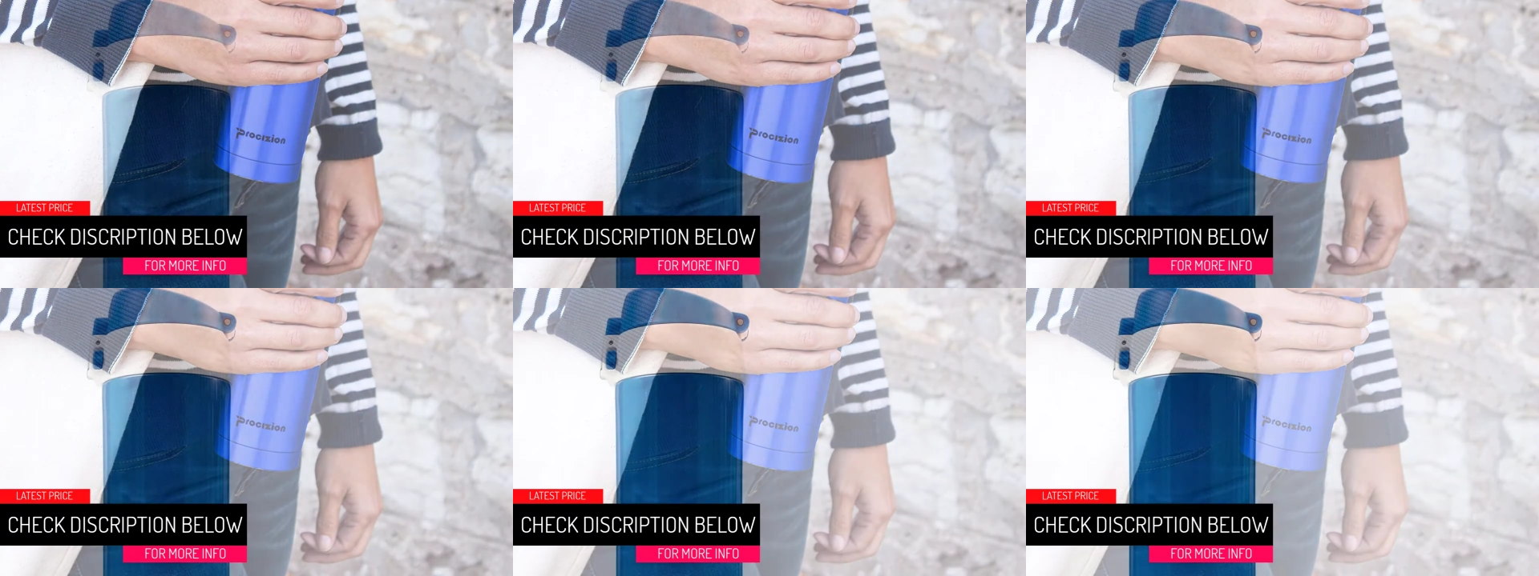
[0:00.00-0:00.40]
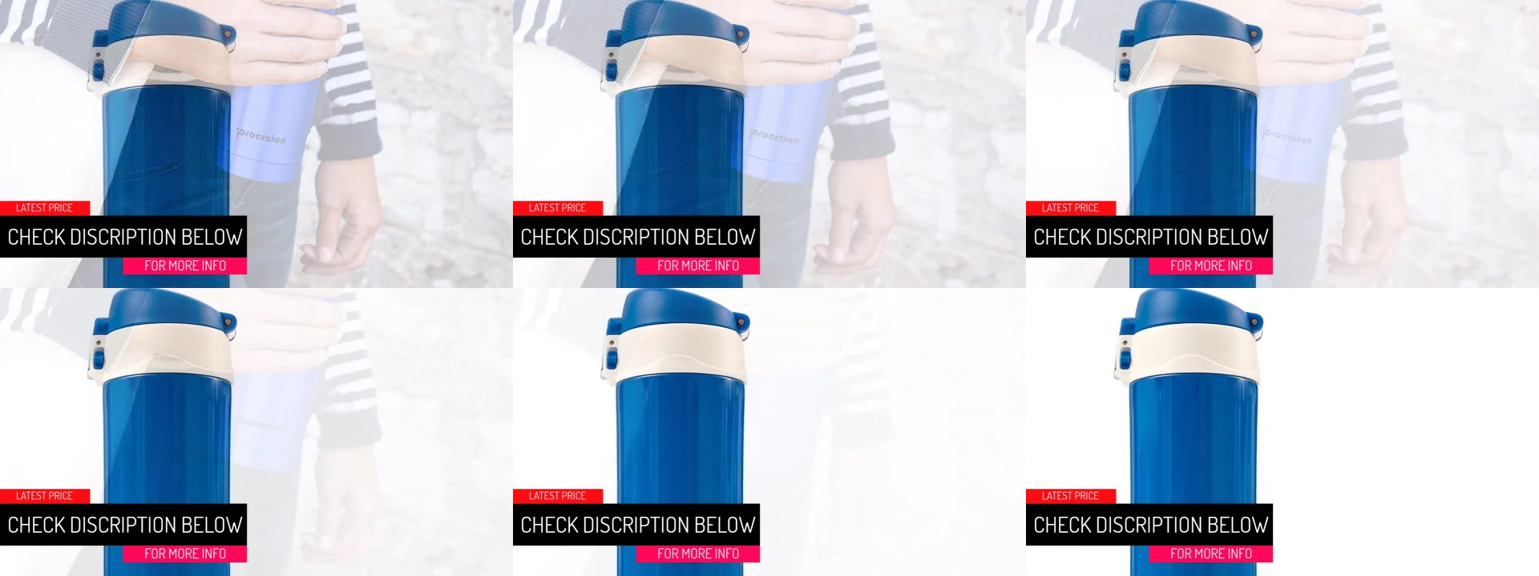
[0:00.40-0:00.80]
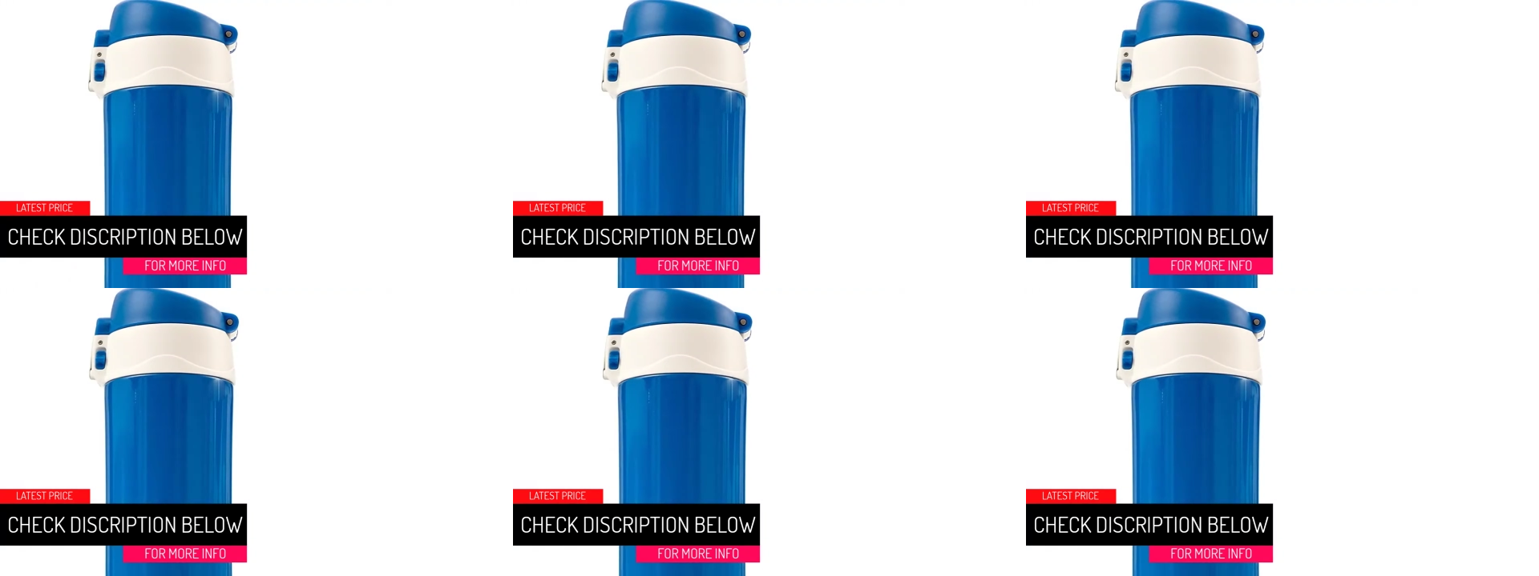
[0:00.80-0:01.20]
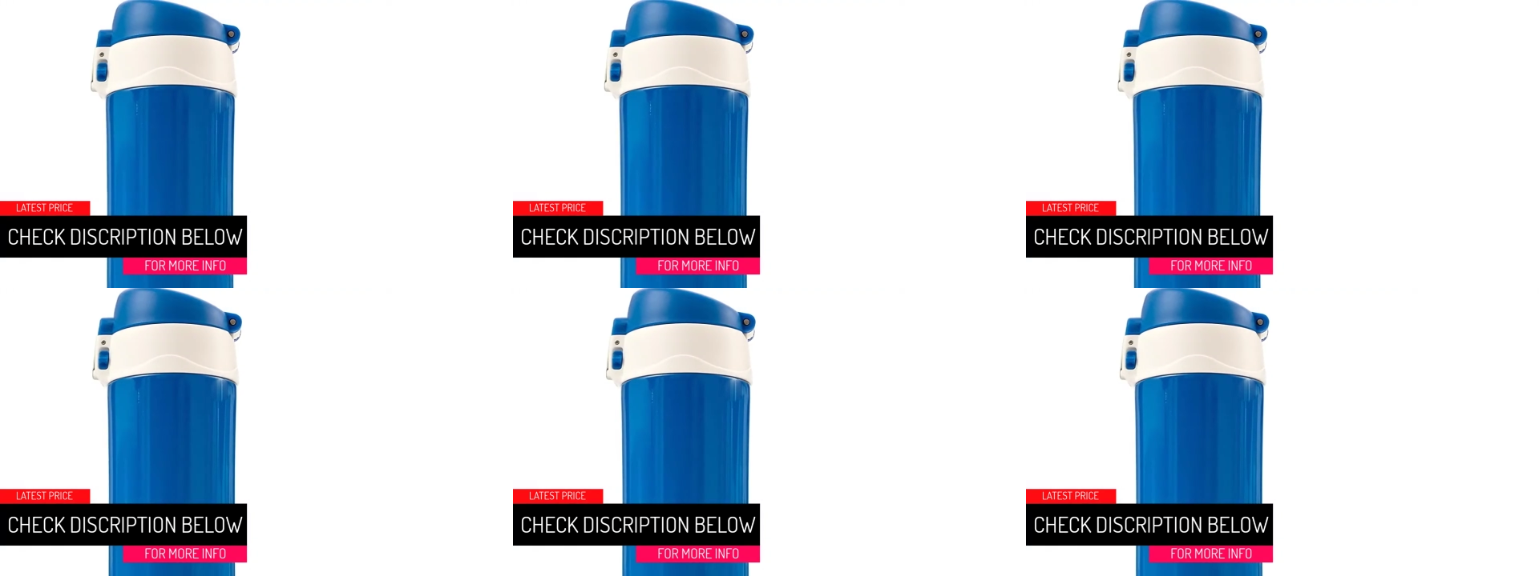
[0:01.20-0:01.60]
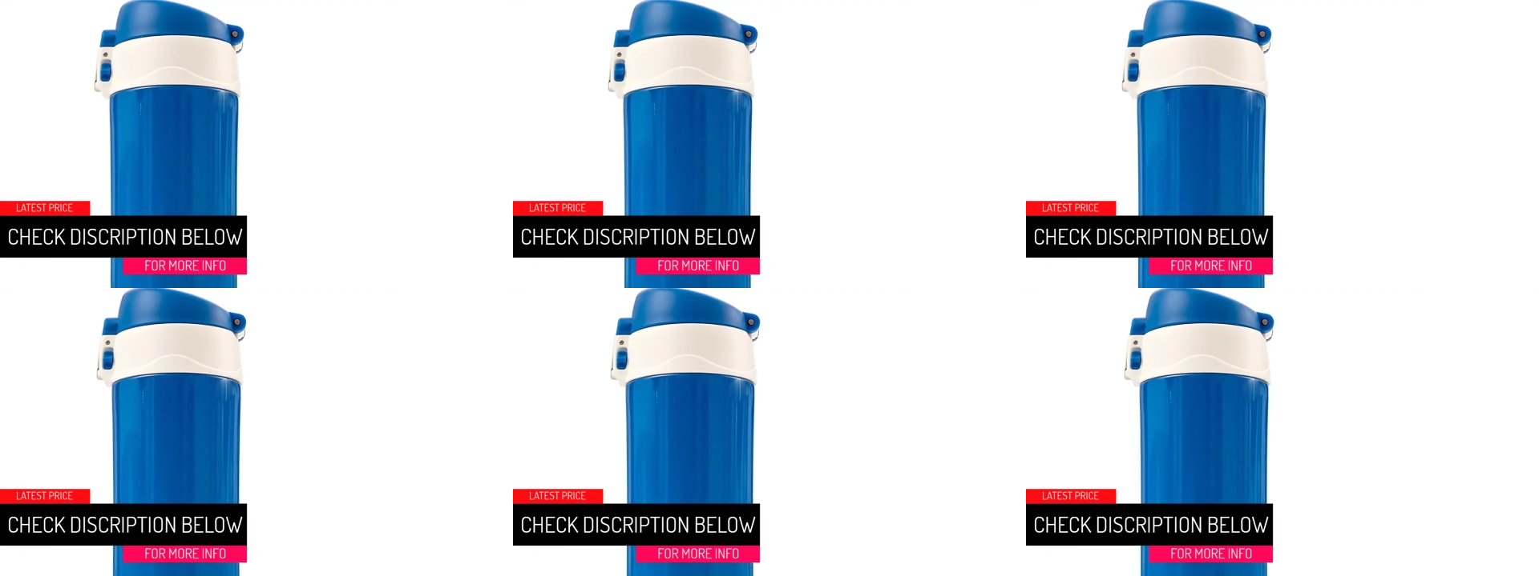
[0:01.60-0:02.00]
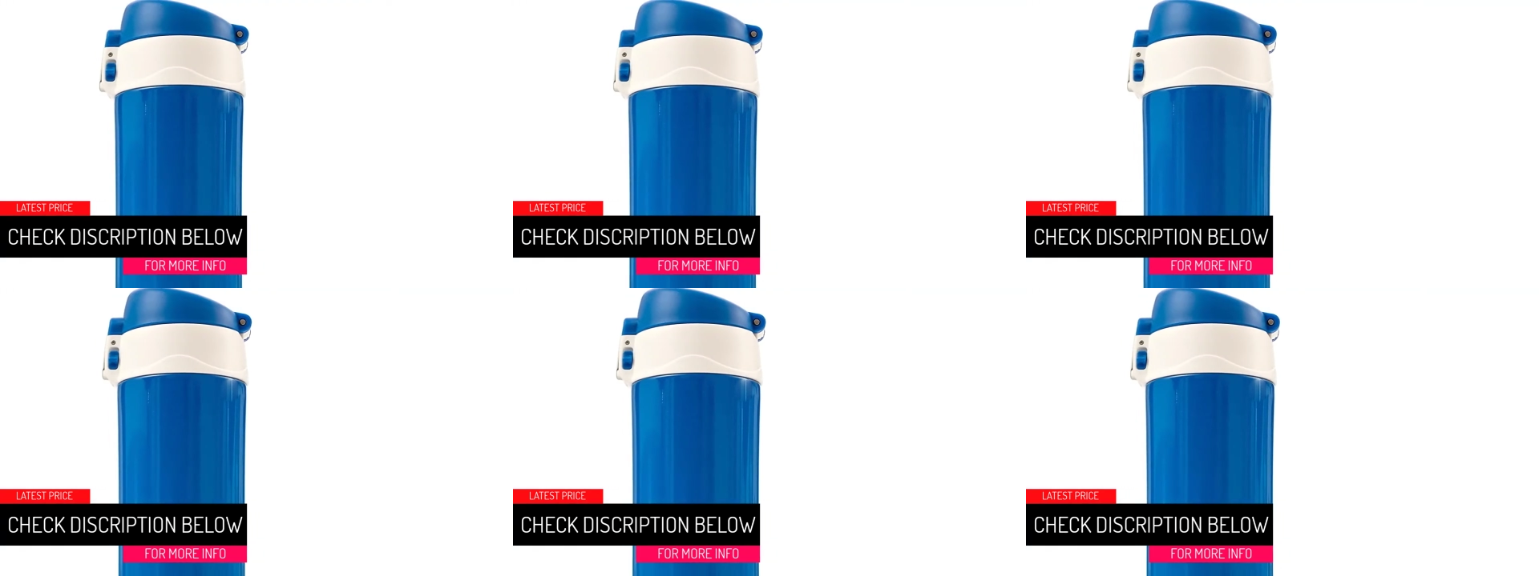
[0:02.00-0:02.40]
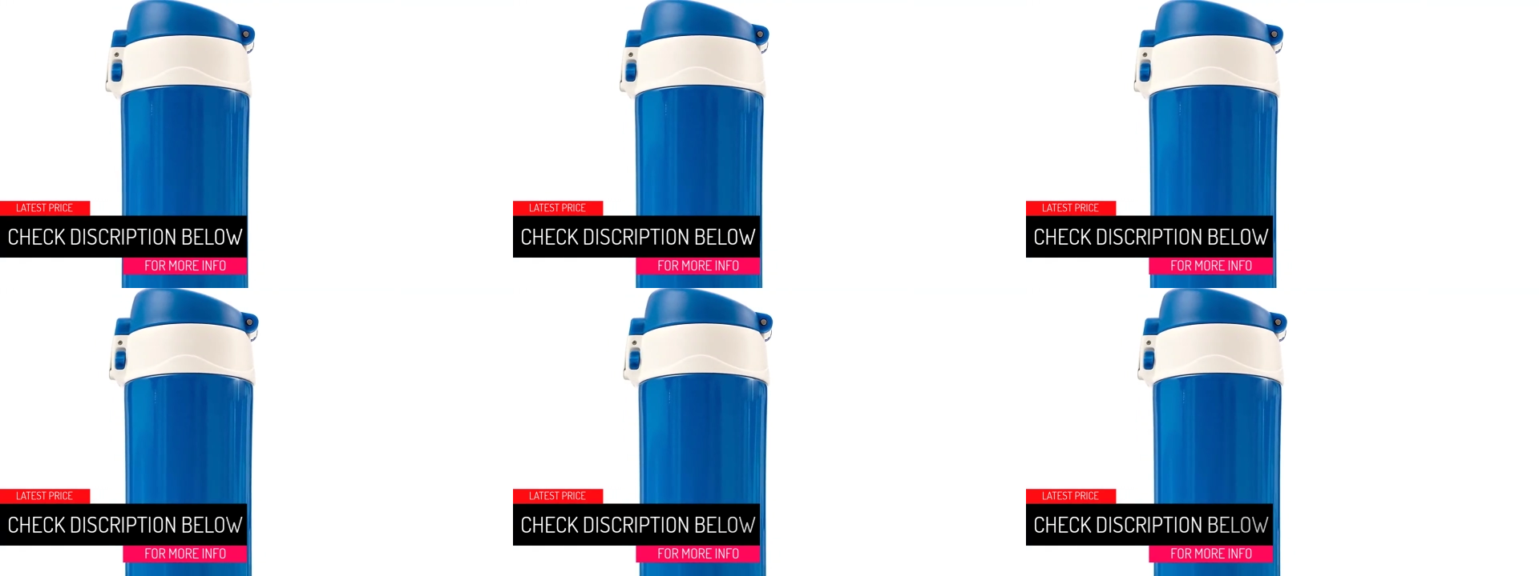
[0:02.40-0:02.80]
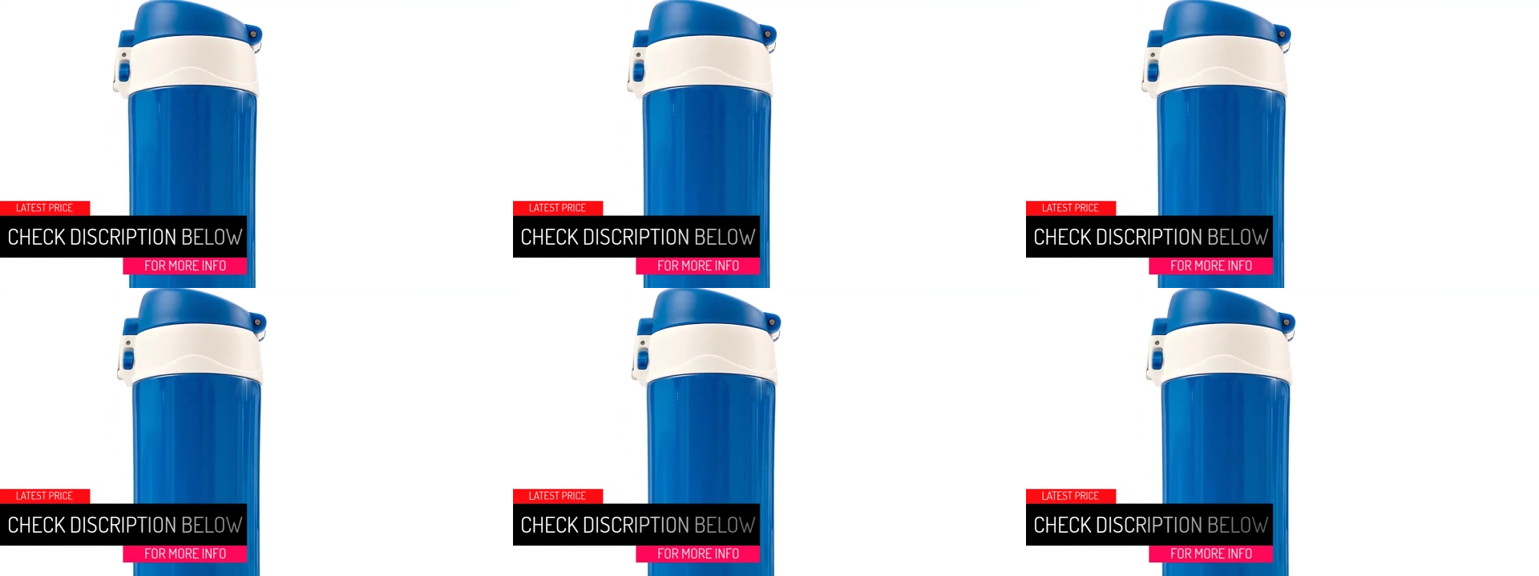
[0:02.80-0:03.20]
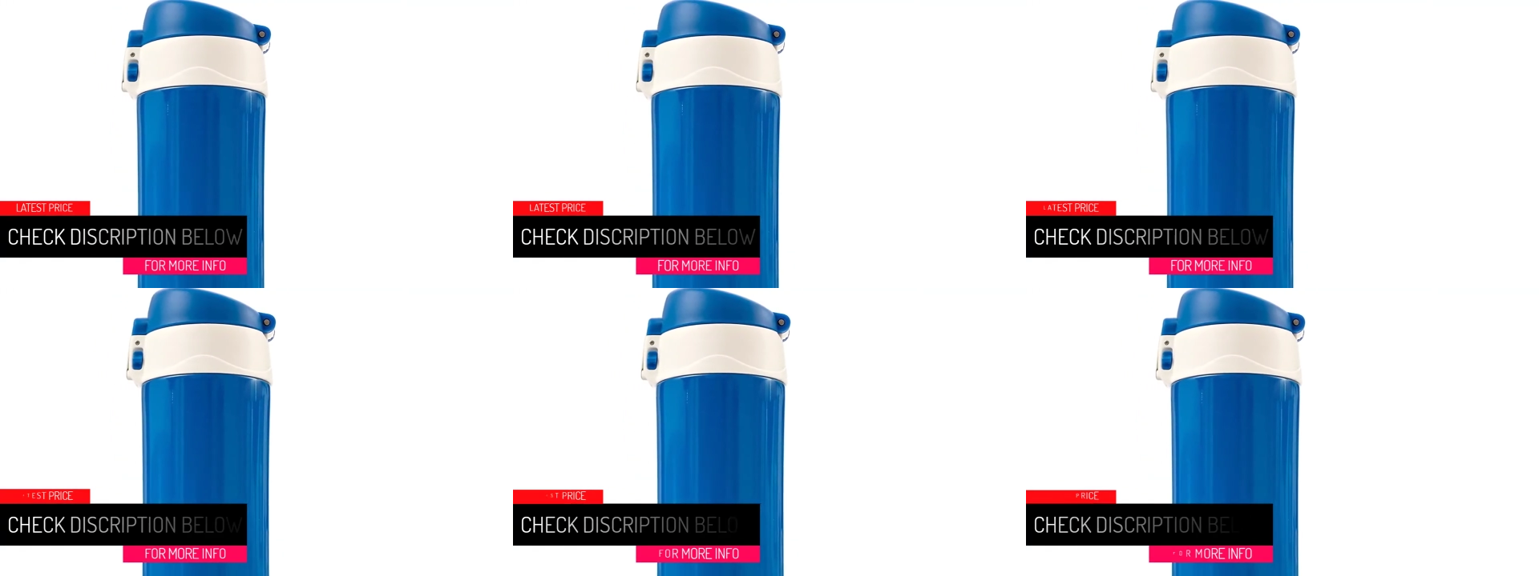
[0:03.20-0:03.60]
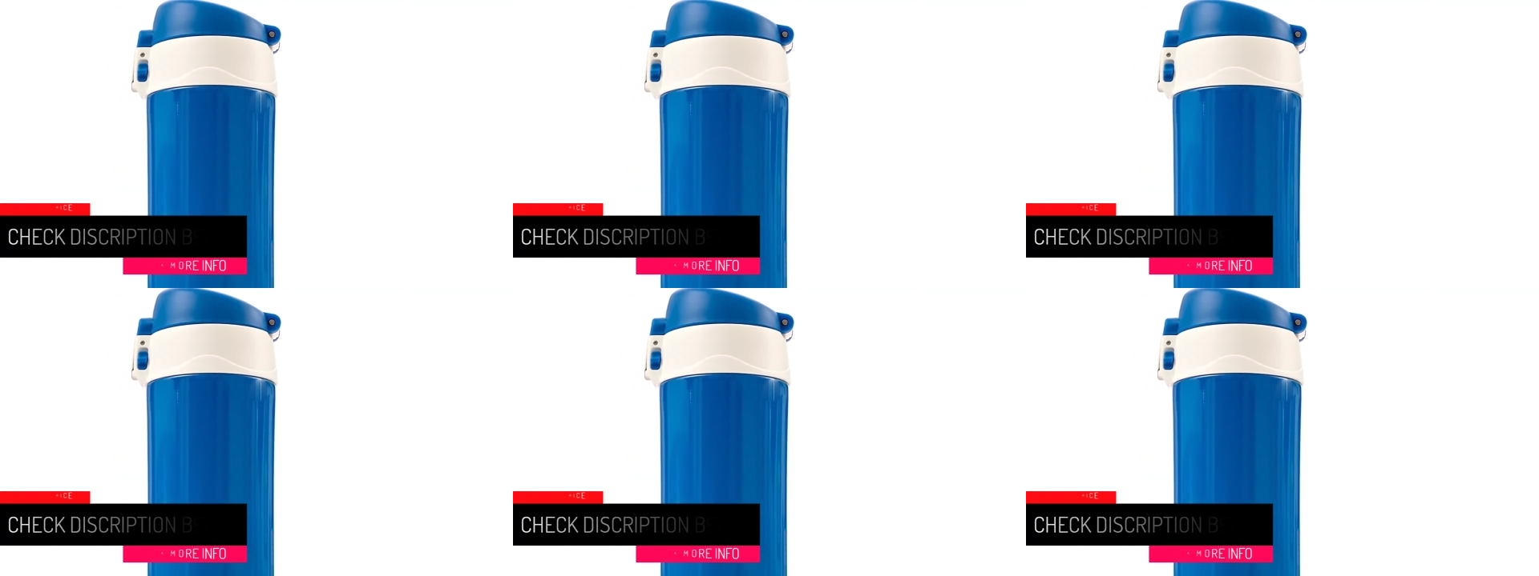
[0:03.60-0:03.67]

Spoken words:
(no speaker visible)